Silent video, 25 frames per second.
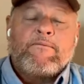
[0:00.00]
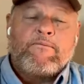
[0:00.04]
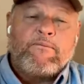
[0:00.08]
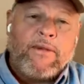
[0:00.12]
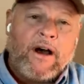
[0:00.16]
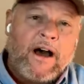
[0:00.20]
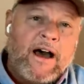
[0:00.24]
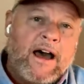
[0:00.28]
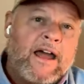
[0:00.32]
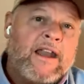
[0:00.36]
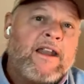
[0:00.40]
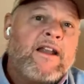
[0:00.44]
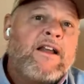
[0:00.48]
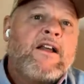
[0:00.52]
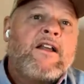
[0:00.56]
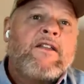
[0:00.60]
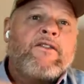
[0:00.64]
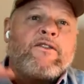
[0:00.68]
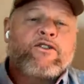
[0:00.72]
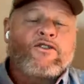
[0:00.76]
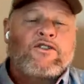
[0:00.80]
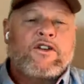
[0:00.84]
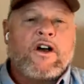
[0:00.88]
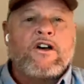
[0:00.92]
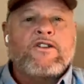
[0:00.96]
But
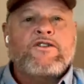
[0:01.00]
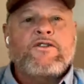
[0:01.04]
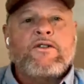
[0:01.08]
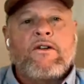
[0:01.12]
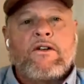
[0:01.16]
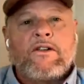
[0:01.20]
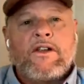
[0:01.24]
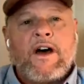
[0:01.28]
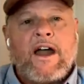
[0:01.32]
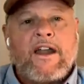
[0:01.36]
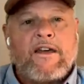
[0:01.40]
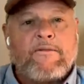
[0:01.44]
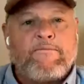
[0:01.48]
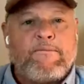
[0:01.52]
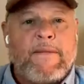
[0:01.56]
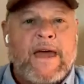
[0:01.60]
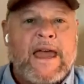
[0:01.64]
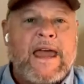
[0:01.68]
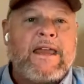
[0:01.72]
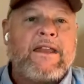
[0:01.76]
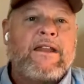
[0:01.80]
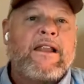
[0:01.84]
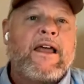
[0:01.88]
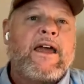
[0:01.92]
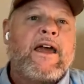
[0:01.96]
there's also a lot of
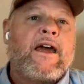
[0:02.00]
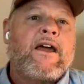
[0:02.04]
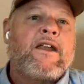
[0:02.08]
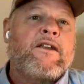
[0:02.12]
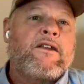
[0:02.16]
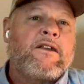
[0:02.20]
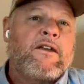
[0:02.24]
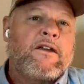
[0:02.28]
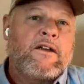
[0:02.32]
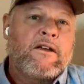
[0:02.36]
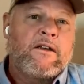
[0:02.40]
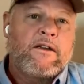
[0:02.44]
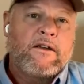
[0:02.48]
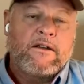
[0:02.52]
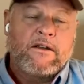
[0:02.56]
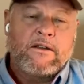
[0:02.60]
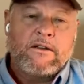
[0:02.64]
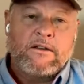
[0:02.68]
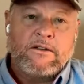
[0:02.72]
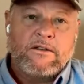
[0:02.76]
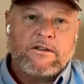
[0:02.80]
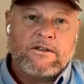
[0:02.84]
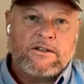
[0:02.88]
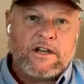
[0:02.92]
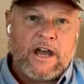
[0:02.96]
mainland
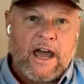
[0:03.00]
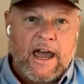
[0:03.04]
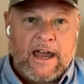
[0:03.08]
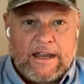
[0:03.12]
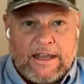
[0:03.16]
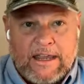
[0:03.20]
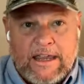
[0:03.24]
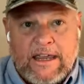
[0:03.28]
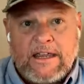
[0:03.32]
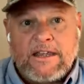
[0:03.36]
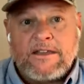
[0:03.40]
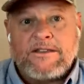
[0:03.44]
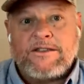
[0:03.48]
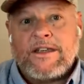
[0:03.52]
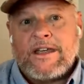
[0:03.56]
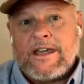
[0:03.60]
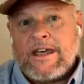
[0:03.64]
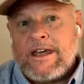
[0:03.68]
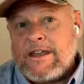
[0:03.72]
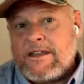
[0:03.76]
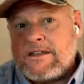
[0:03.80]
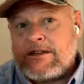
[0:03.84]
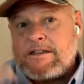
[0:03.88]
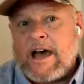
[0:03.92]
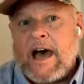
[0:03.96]
Chinese
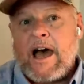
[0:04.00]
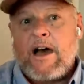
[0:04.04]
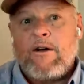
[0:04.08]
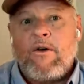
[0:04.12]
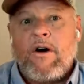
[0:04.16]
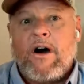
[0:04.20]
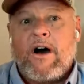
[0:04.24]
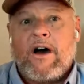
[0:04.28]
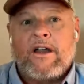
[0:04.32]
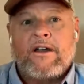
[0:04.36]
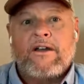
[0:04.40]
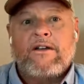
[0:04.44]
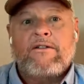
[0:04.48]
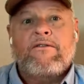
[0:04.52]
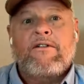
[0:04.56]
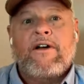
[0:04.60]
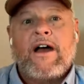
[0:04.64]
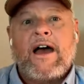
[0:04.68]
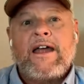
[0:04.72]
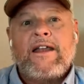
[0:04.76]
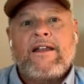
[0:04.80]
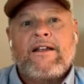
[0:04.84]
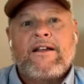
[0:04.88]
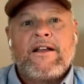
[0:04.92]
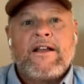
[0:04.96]
in Taiwan,
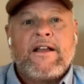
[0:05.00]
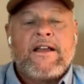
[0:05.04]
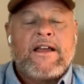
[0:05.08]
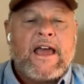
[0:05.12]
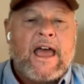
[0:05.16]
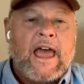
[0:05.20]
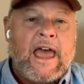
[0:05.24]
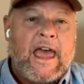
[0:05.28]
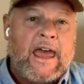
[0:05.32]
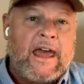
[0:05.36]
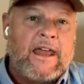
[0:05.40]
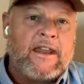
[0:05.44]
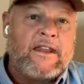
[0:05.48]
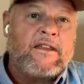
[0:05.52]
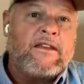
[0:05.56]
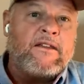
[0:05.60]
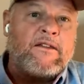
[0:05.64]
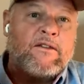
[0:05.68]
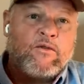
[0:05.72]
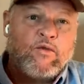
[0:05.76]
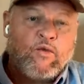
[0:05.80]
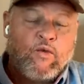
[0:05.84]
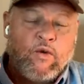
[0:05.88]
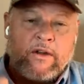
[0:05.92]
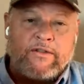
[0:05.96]
right? And
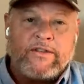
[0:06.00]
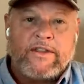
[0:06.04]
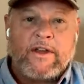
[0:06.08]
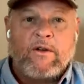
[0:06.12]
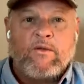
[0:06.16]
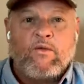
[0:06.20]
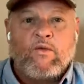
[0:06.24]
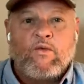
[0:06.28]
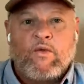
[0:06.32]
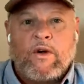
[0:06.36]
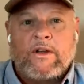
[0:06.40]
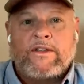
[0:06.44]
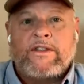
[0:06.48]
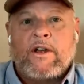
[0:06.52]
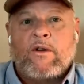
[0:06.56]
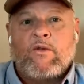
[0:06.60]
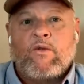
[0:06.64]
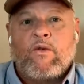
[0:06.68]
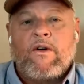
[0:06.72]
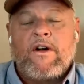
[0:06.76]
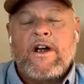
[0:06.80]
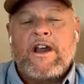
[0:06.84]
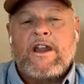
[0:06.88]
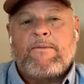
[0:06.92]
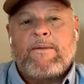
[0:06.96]
what they're what
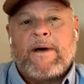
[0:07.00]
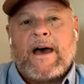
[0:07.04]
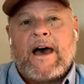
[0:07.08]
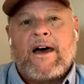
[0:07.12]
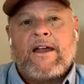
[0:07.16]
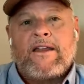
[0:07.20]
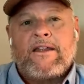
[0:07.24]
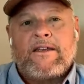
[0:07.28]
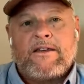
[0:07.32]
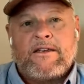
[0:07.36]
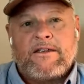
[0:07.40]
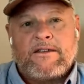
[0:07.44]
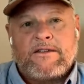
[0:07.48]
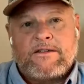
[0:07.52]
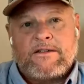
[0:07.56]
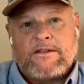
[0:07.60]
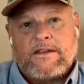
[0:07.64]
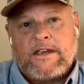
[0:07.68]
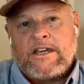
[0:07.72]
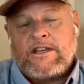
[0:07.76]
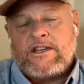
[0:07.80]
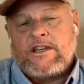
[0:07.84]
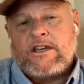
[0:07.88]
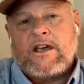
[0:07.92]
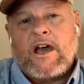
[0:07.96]
they're worried about
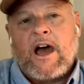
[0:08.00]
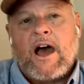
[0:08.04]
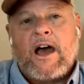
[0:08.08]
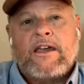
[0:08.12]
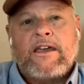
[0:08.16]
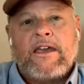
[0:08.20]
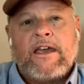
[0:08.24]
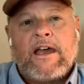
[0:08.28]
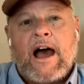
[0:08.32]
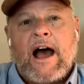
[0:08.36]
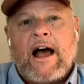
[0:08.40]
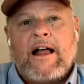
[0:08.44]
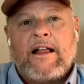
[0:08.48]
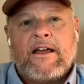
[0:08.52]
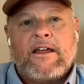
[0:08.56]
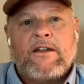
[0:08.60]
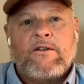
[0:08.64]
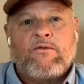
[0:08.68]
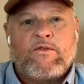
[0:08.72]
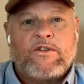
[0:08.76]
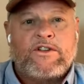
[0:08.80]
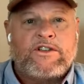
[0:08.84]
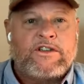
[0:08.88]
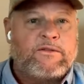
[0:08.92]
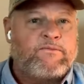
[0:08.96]
is Ishigaki
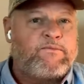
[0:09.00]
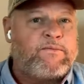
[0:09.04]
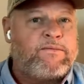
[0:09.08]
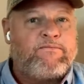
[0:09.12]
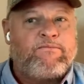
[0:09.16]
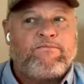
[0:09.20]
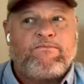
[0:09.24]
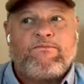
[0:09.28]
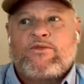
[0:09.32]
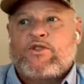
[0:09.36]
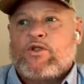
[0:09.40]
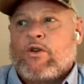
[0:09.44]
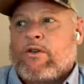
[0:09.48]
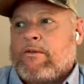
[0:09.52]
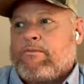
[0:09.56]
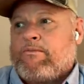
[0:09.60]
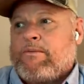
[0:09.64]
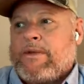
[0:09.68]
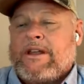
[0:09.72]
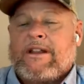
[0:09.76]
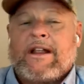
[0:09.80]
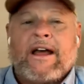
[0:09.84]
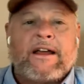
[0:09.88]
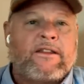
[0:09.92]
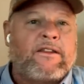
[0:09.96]
Island, which would sort
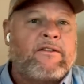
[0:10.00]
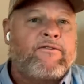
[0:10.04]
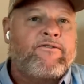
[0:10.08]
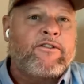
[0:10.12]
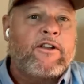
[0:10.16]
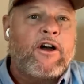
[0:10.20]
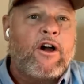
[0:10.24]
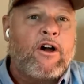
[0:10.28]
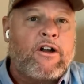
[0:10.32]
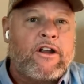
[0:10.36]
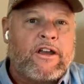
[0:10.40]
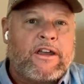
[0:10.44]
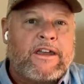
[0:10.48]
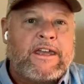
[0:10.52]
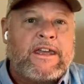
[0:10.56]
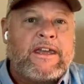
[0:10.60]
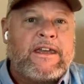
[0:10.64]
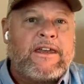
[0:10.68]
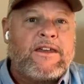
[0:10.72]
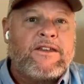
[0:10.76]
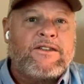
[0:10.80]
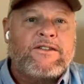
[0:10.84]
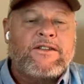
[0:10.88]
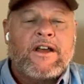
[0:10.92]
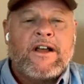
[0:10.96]
of be like the Florida
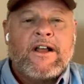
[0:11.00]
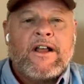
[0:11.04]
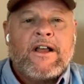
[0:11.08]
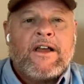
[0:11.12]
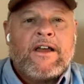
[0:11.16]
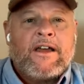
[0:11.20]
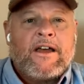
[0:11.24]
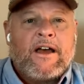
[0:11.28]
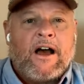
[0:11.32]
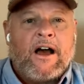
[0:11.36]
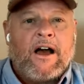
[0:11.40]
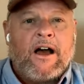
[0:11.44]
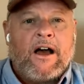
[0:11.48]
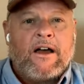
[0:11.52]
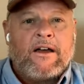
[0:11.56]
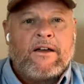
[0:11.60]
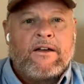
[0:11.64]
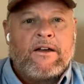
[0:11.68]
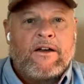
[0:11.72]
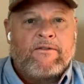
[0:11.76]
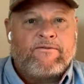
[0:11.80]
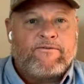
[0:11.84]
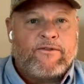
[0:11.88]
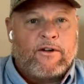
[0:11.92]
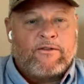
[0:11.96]
Keys
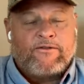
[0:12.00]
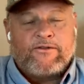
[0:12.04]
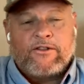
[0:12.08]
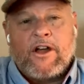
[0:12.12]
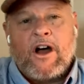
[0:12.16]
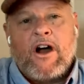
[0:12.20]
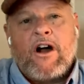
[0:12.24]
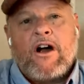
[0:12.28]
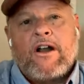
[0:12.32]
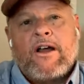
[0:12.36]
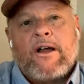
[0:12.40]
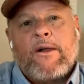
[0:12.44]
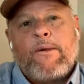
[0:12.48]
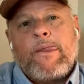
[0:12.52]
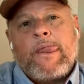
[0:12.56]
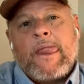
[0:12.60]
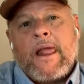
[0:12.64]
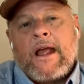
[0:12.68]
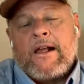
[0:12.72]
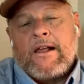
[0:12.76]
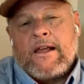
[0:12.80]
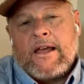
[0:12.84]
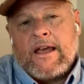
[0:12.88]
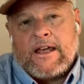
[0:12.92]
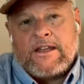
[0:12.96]
uh, for Florida.
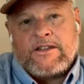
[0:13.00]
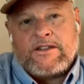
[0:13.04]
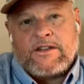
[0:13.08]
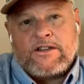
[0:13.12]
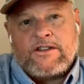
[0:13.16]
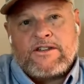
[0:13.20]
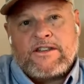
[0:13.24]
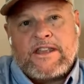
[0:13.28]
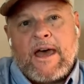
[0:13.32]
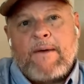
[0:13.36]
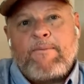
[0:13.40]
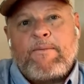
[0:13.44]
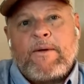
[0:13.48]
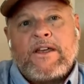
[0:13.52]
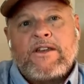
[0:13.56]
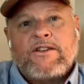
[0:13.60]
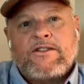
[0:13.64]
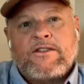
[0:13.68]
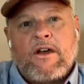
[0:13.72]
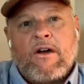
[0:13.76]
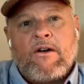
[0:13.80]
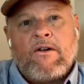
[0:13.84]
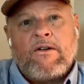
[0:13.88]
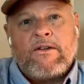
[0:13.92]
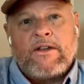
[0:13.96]
It's a stepping
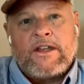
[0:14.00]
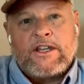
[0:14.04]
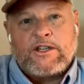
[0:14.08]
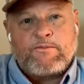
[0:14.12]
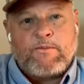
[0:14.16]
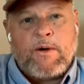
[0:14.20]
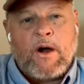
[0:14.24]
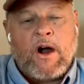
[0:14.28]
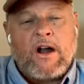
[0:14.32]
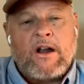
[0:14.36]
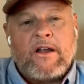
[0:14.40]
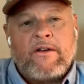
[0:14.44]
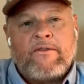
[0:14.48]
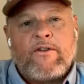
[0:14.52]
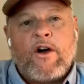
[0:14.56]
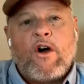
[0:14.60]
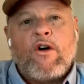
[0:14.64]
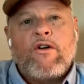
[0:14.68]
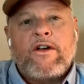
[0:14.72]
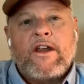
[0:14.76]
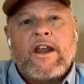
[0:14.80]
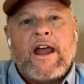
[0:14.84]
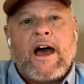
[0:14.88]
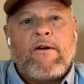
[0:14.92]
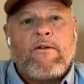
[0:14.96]
stone. It's part of
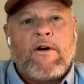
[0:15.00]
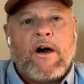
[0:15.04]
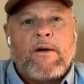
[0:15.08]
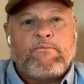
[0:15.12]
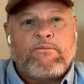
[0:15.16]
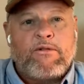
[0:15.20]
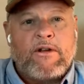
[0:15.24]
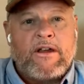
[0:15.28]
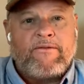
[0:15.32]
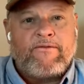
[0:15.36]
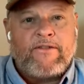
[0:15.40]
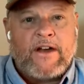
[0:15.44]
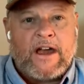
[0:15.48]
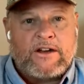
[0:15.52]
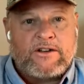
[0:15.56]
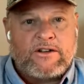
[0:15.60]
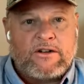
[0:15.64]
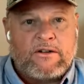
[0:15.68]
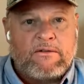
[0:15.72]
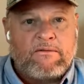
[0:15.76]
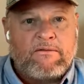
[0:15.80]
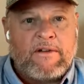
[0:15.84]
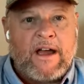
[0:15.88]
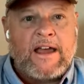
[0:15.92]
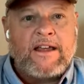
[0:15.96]
Okinawa
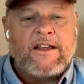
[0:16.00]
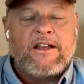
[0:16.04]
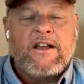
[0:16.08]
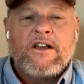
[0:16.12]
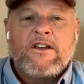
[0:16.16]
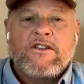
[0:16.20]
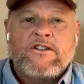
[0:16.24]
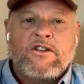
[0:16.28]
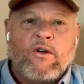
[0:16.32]
Prefecture, right?